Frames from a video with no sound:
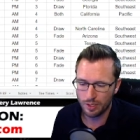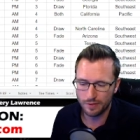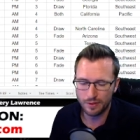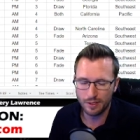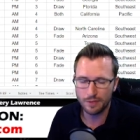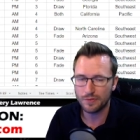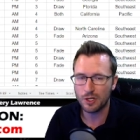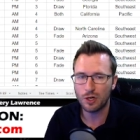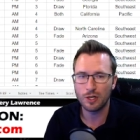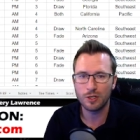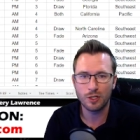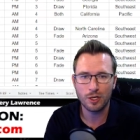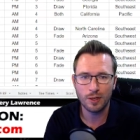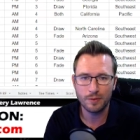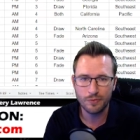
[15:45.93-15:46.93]
and if they're
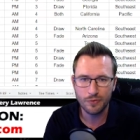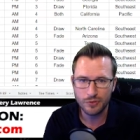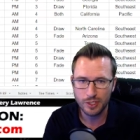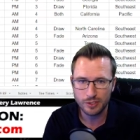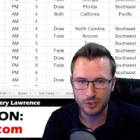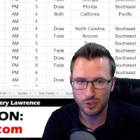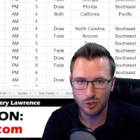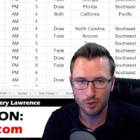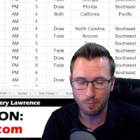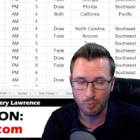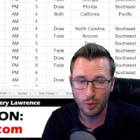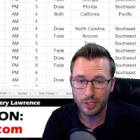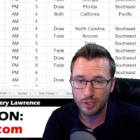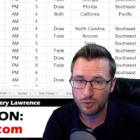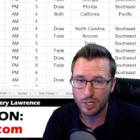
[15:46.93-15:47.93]
under a, a certain
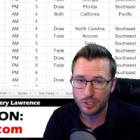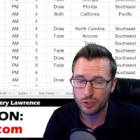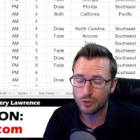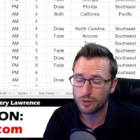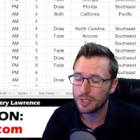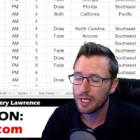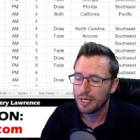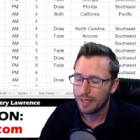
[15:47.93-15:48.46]
point threshold,